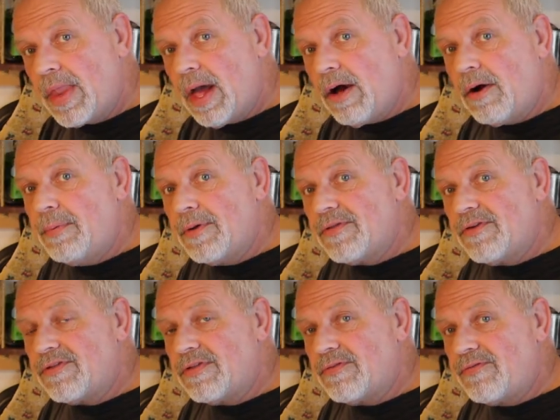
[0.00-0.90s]
I'm gonna put
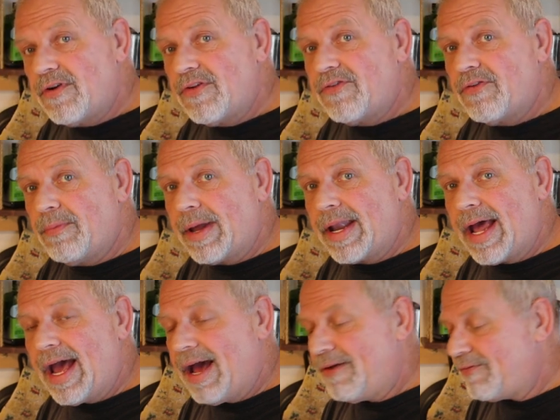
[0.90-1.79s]
this in the fridge for about
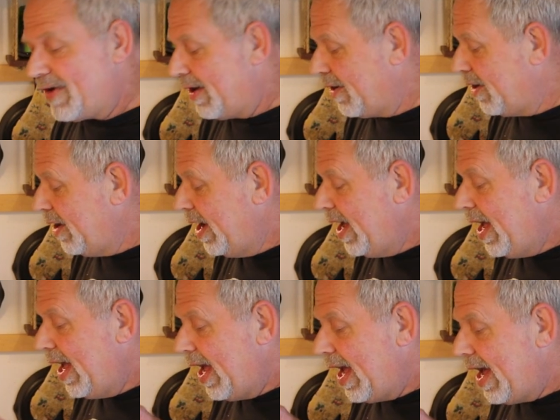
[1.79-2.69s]
a half hour,
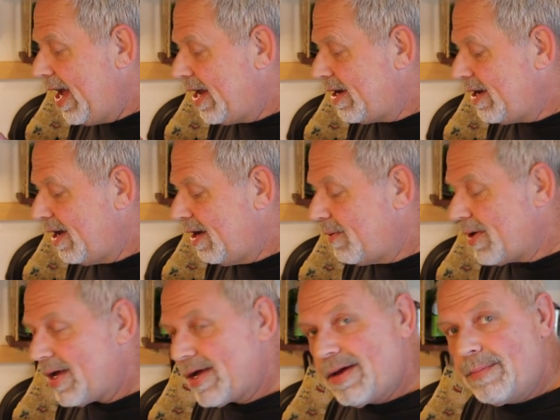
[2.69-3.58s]
And
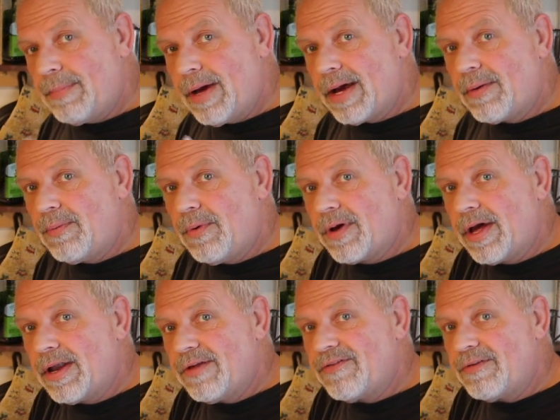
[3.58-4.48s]
when I come back, we'll
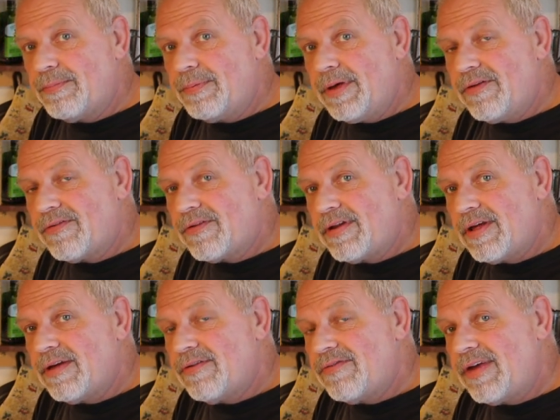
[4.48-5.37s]
cut us a piece
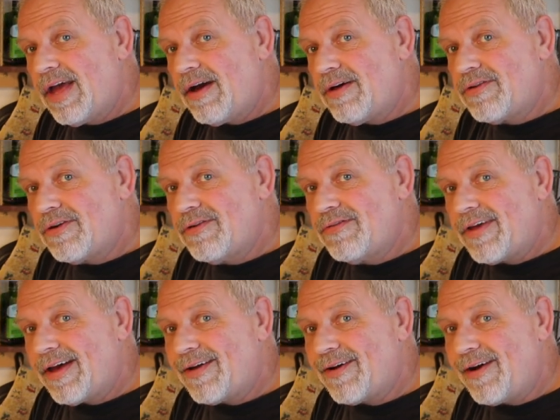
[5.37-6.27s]
and see how it turns out.